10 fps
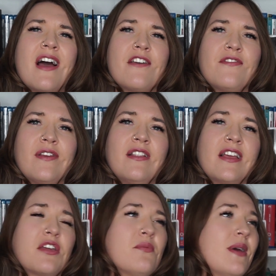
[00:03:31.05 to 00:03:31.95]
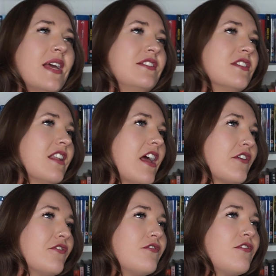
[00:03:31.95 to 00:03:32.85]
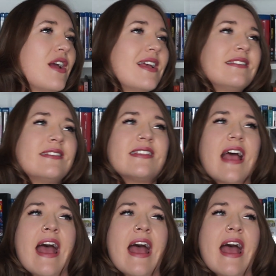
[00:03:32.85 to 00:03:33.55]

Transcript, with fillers: I feel like compared to like Friends